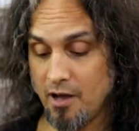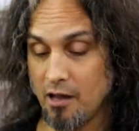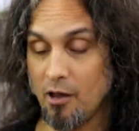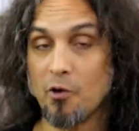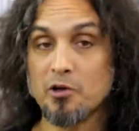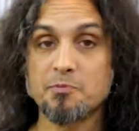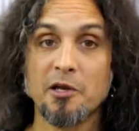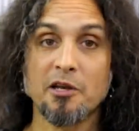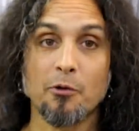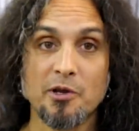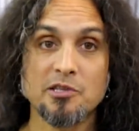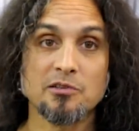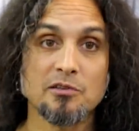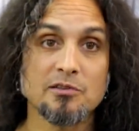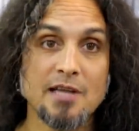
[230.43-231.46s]
I'll always be an
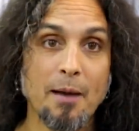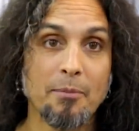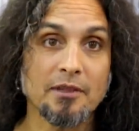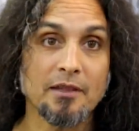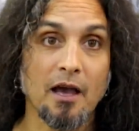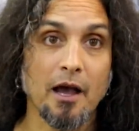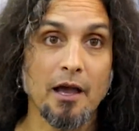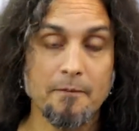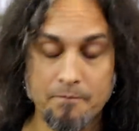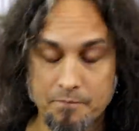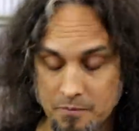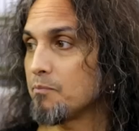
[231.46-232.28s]
original Sabbath guy.